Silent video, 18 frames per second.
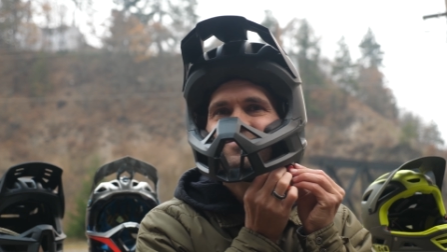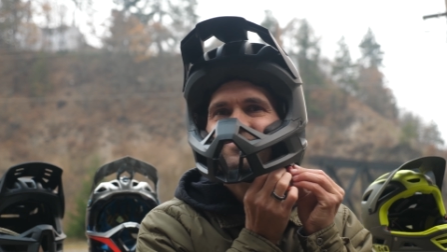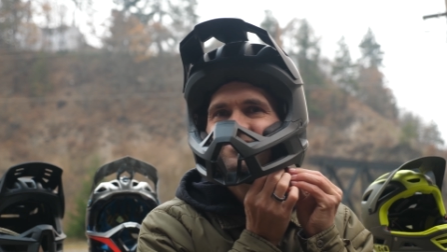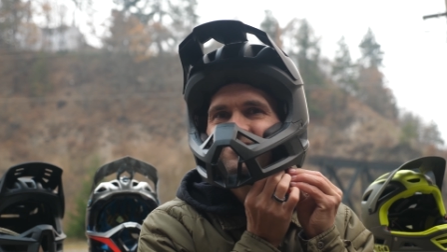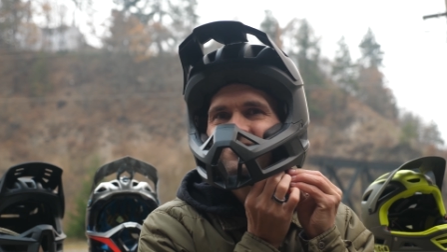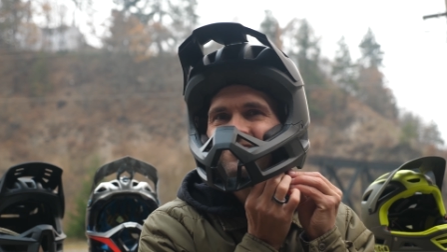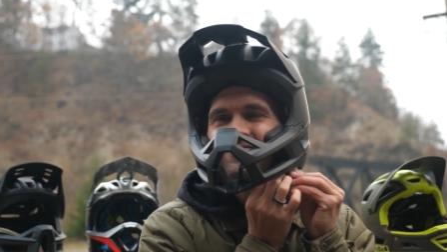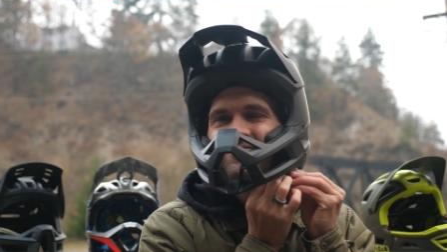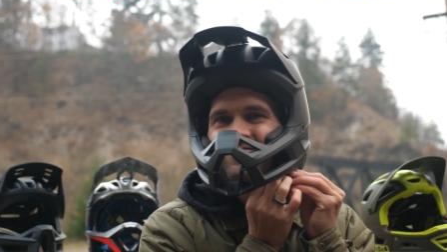
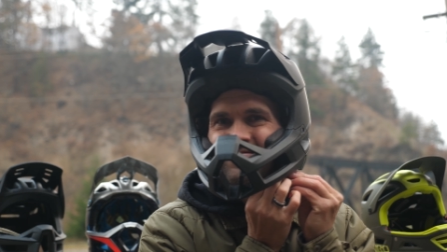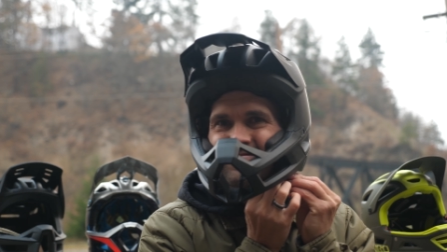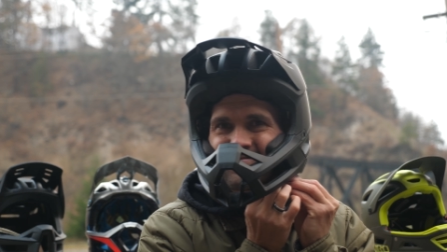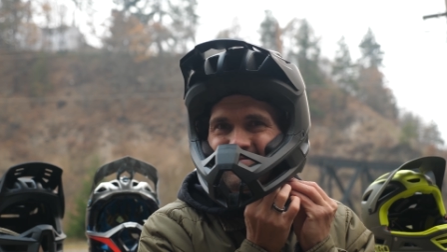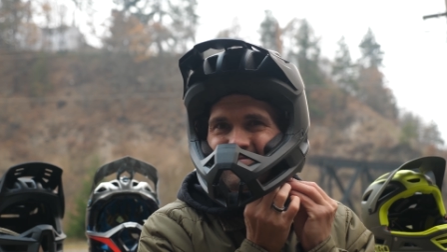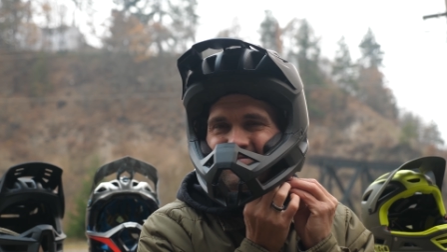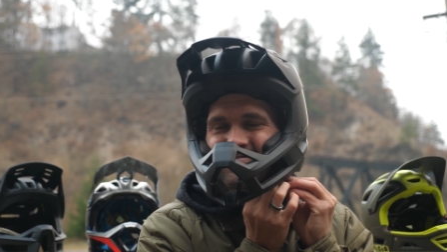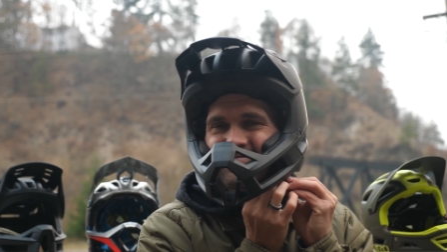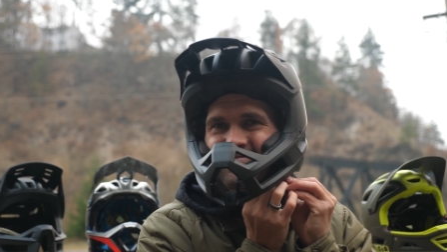this isn't going
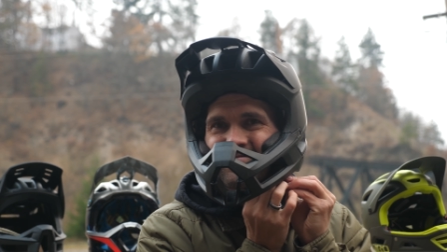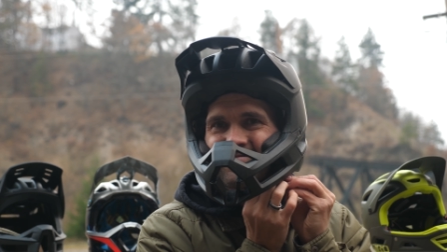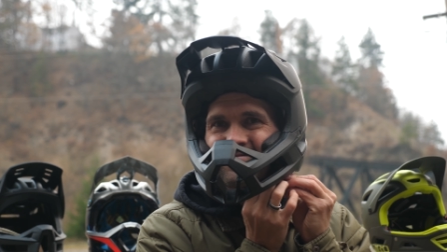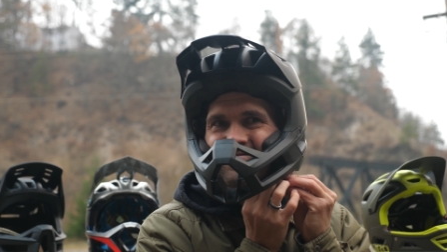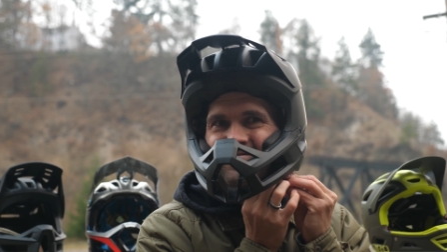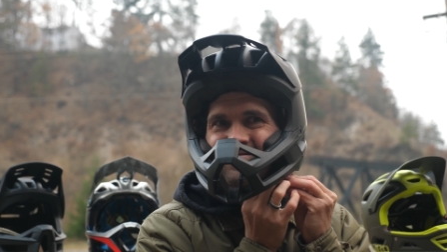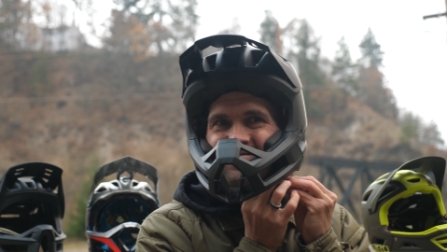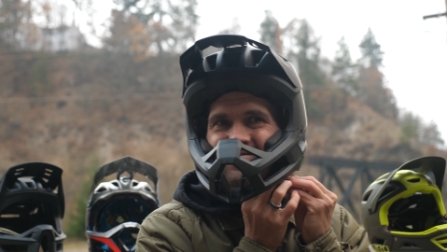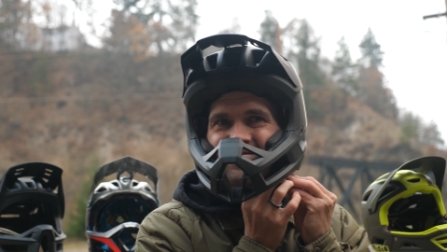to be a
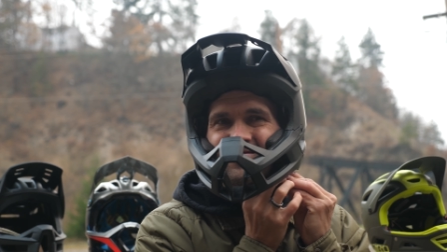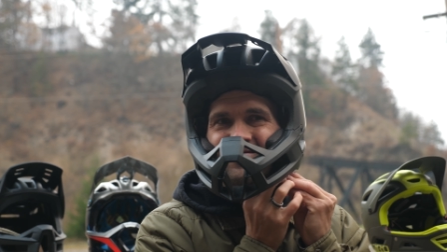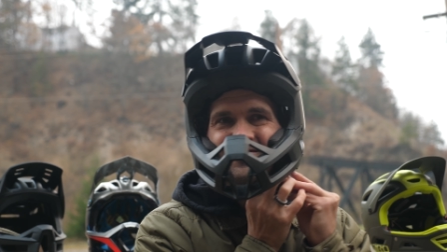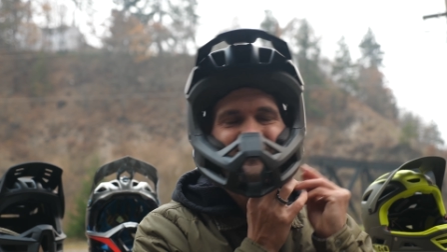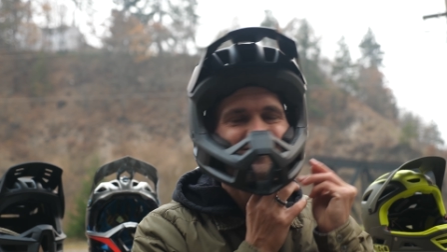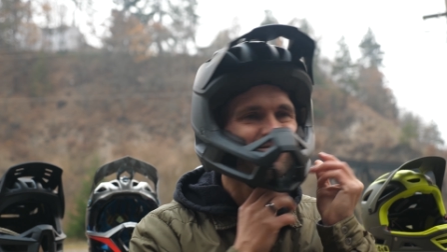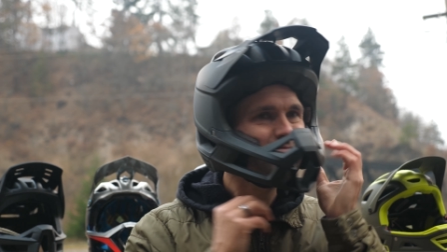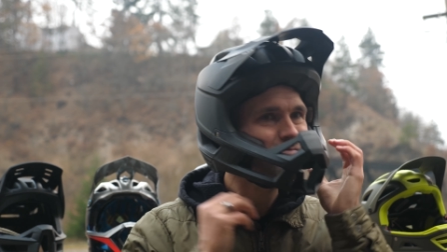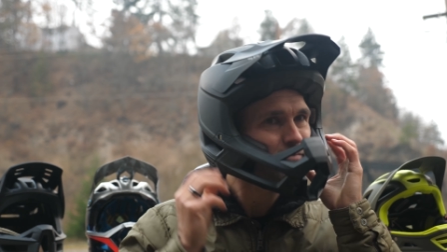problem for
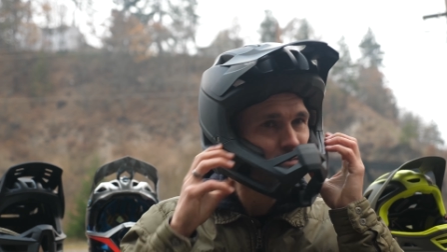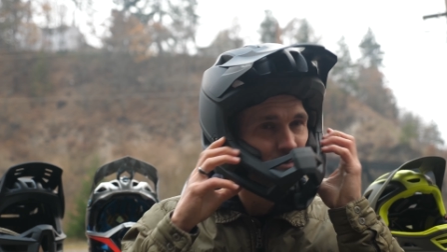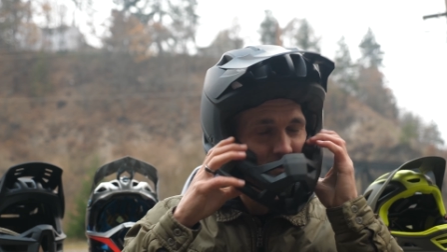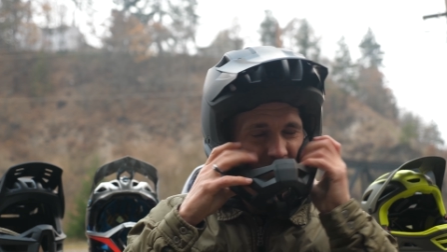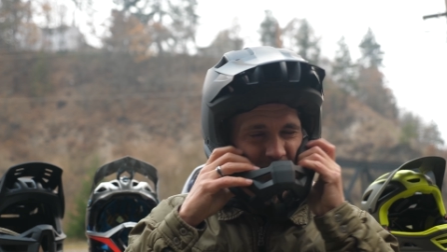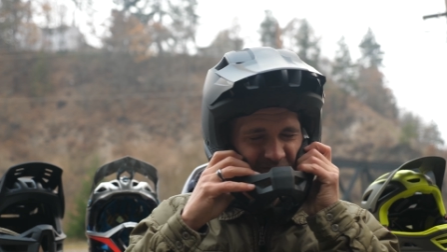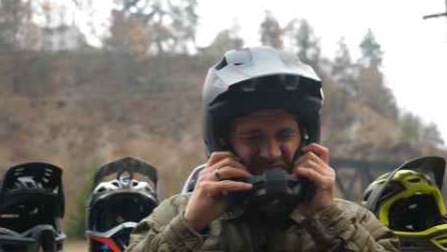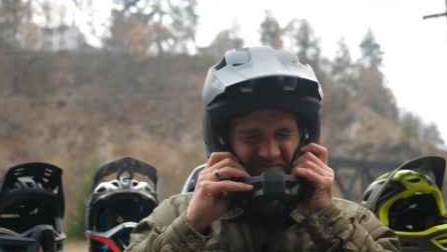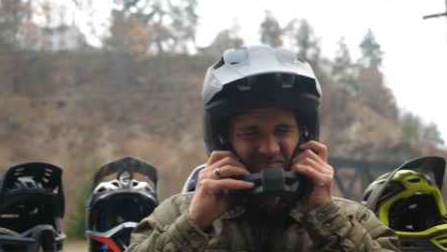you,
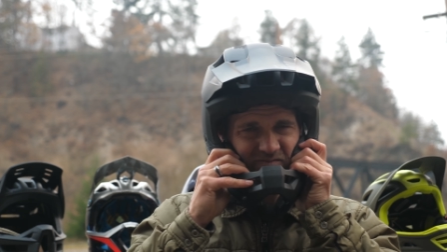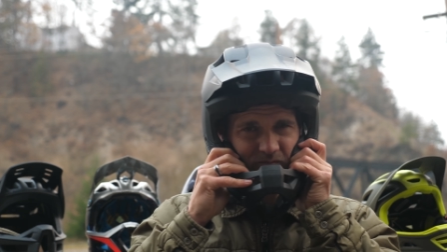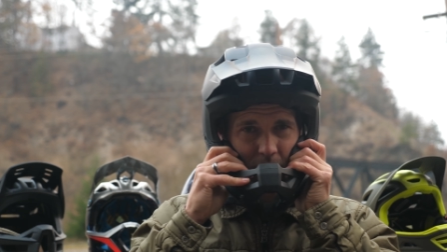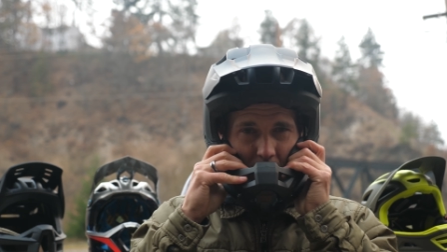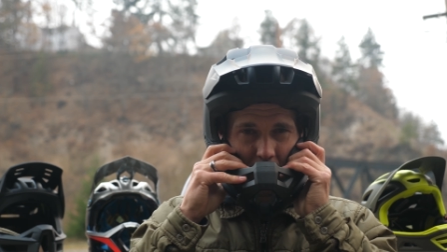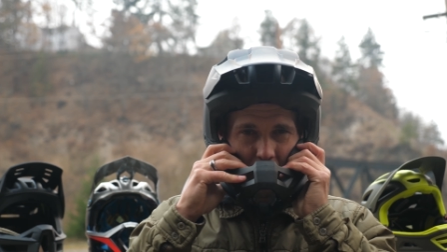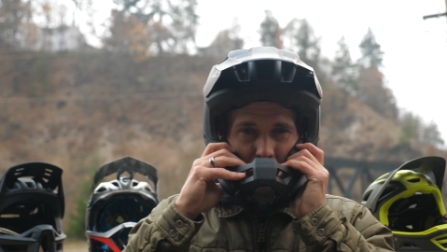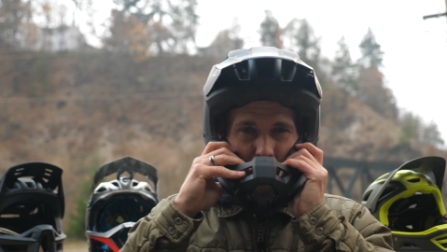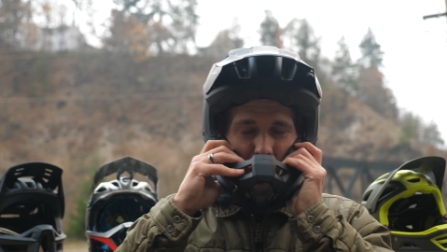but it
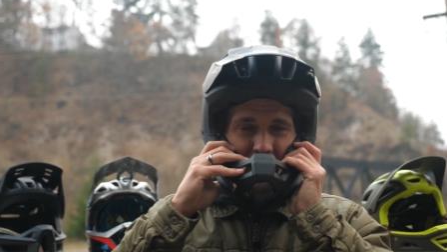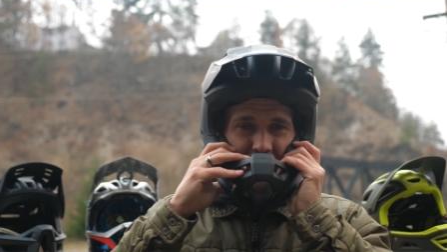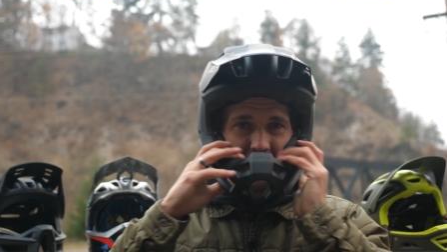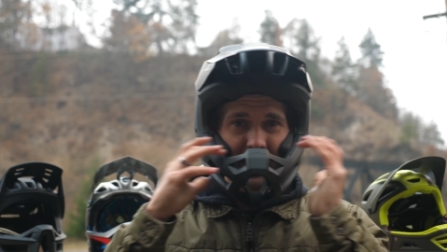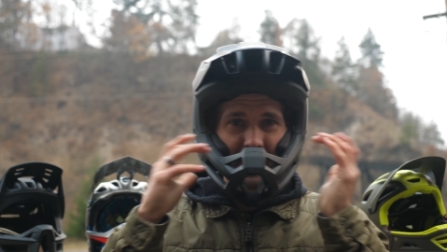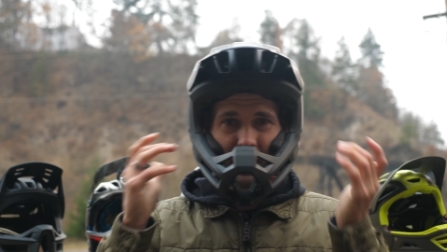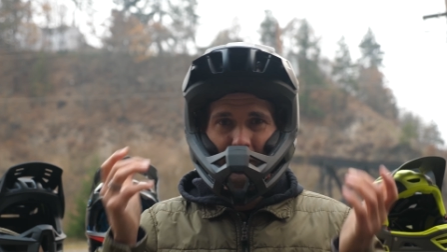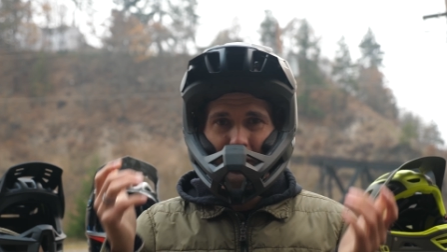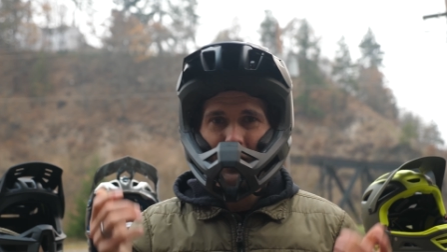is a
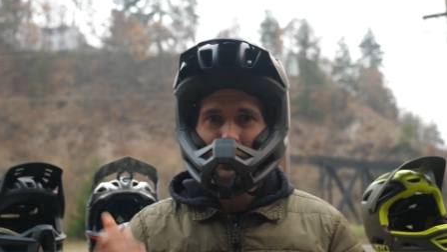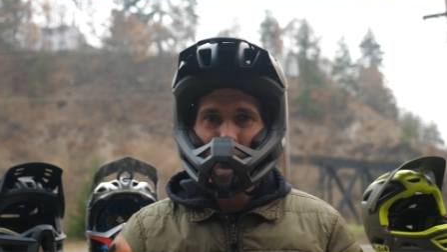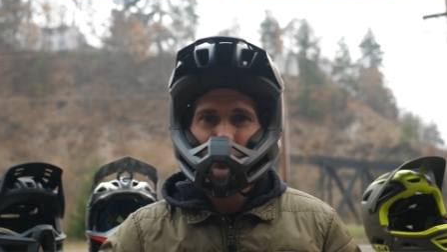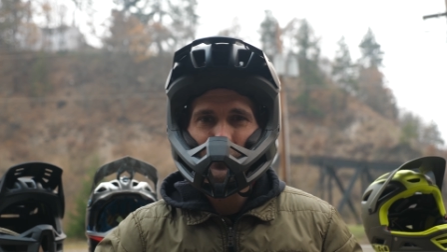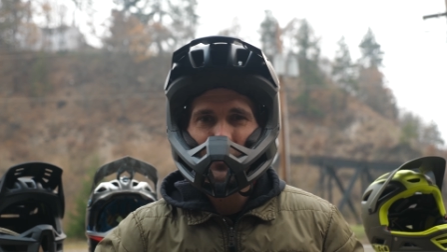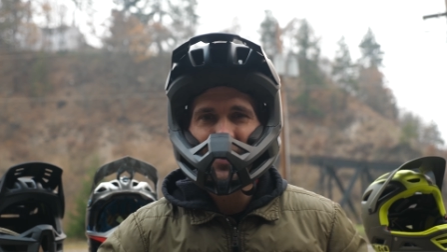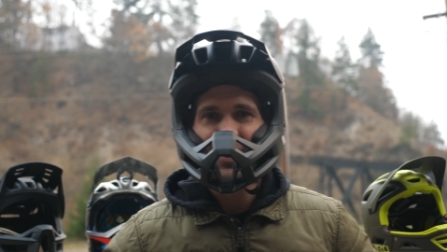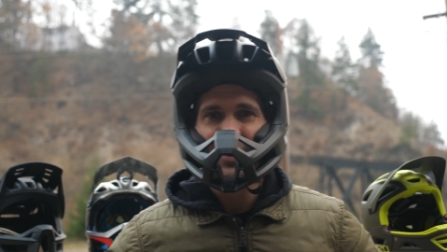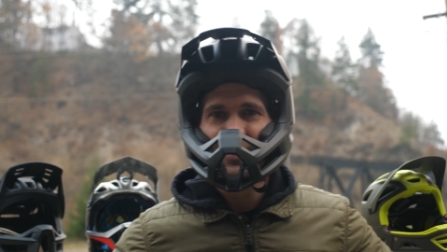little bit
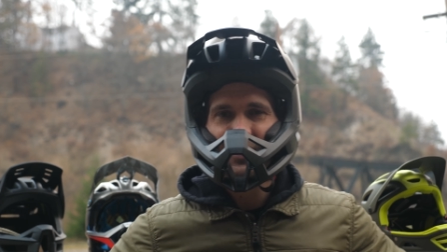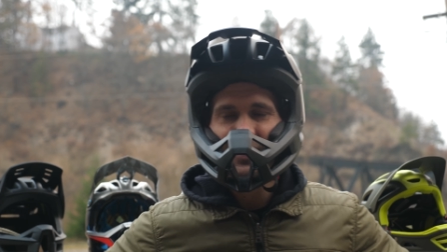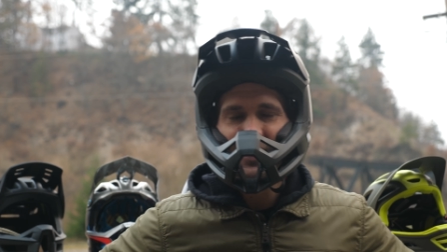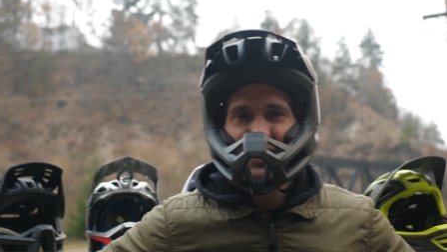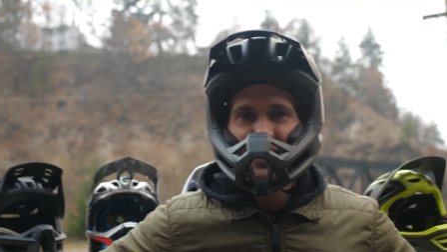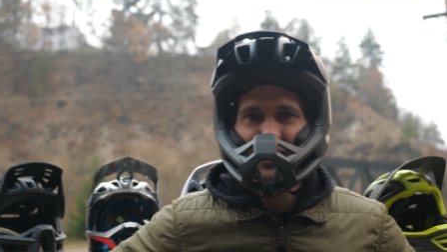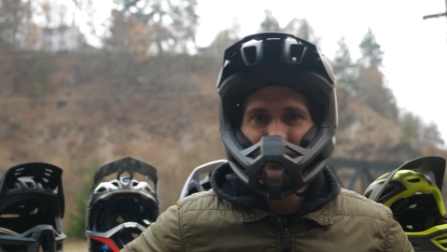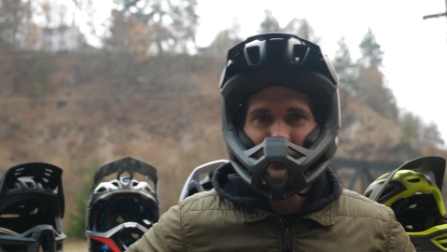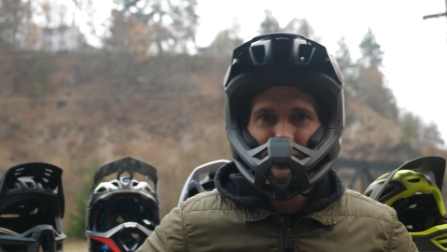of an
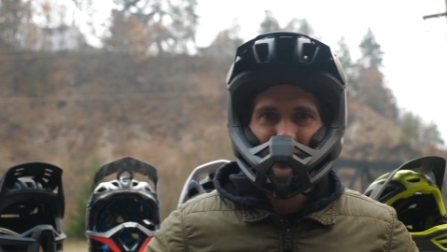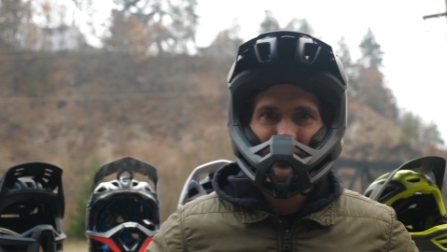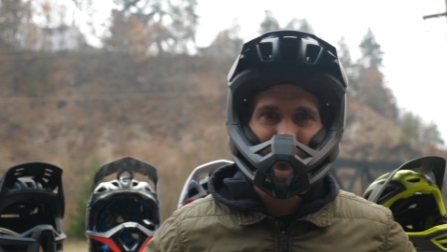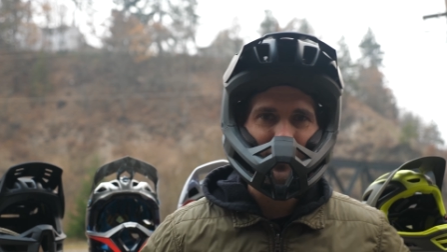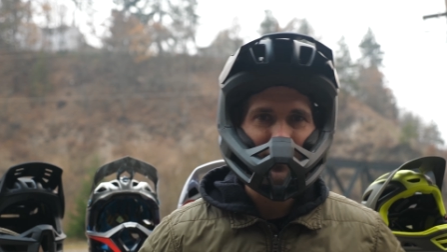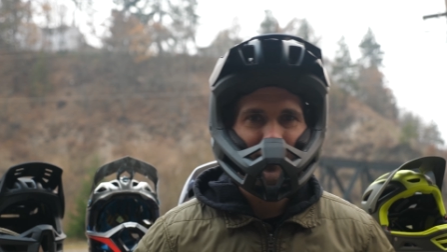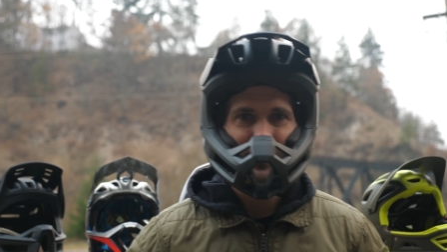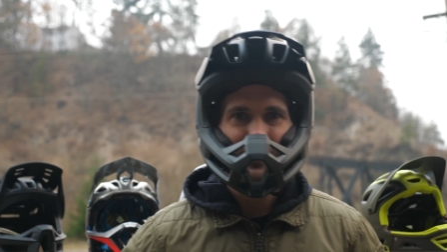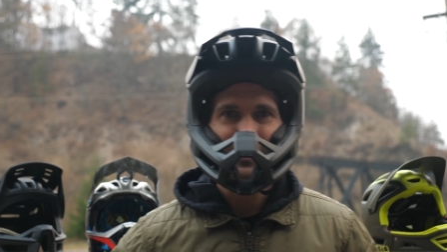extra
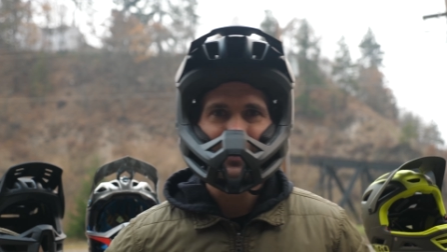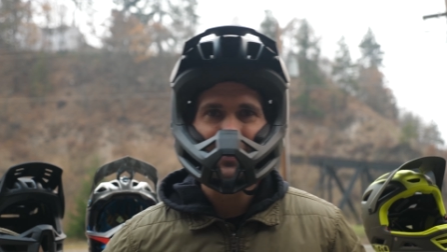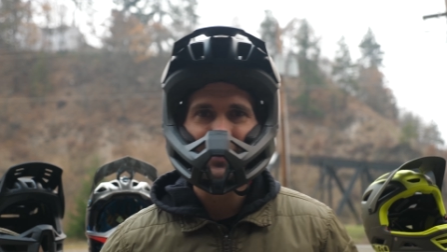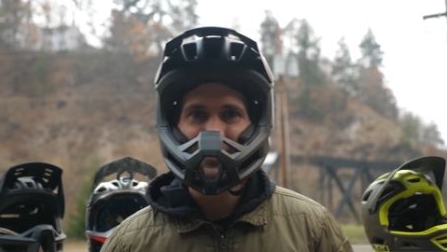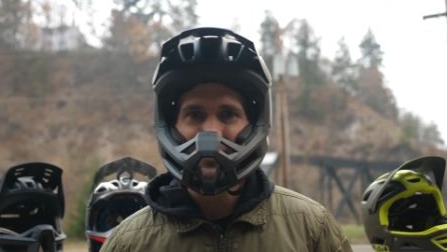step.